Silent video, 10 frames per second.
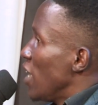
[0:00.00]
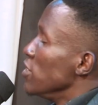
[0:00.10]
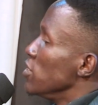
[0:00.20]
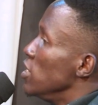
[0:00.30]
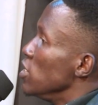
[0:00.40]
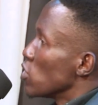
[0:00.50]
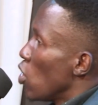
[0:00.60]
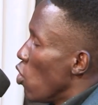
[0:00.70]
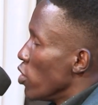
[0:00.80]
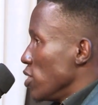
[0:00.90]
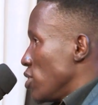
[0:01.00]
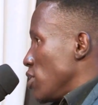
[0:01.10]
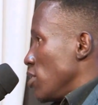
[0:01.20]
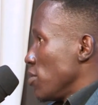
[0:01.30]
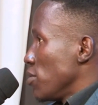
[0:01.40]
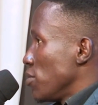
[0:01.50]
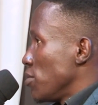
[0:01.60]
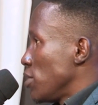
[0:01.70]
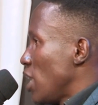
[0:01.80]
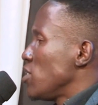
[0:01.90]
That is dishonesty.
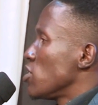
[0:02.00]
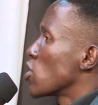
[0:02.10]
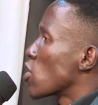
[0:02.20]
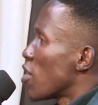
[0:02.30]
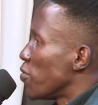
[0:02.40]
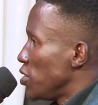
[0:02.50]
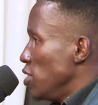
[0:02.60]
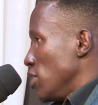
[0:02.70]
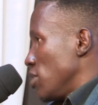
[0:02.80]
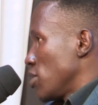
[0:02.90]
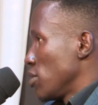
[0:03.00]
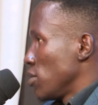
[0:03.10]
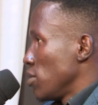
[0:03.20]
That's craftiness.